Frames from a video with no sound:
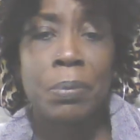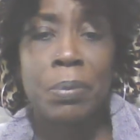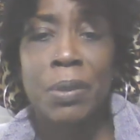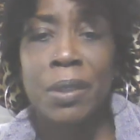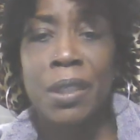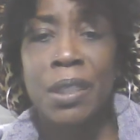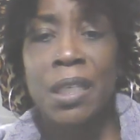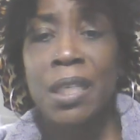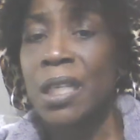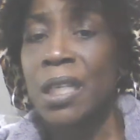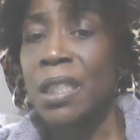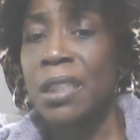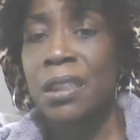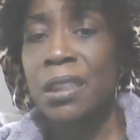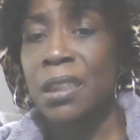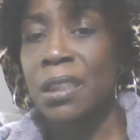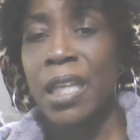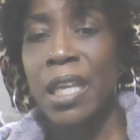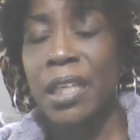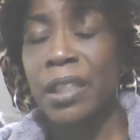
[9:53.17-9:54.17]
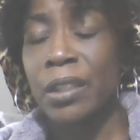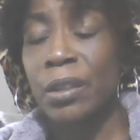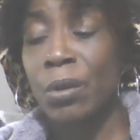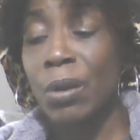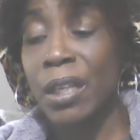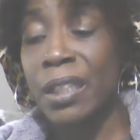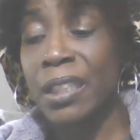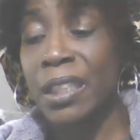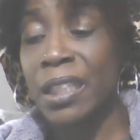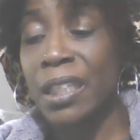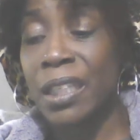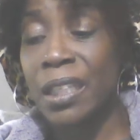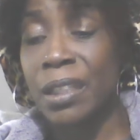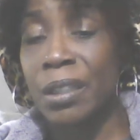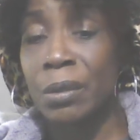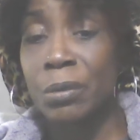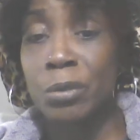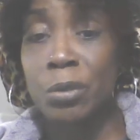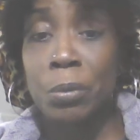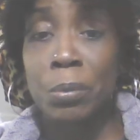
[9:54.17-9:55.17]
but she had no idea
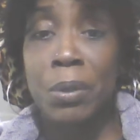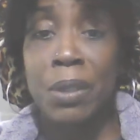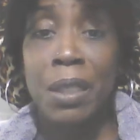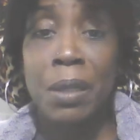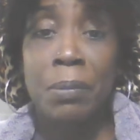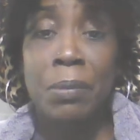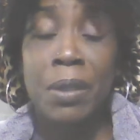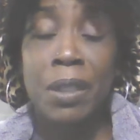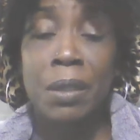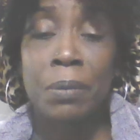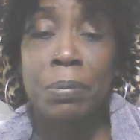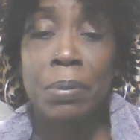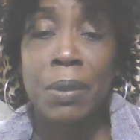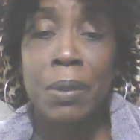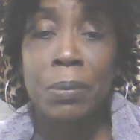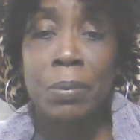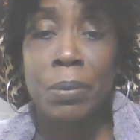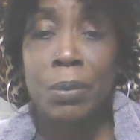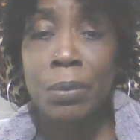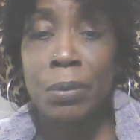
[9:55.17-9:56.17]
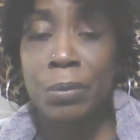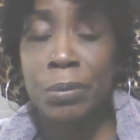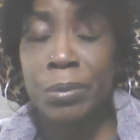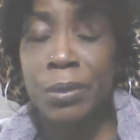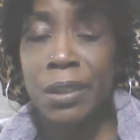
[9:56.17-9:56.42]
it was gonna be that many people.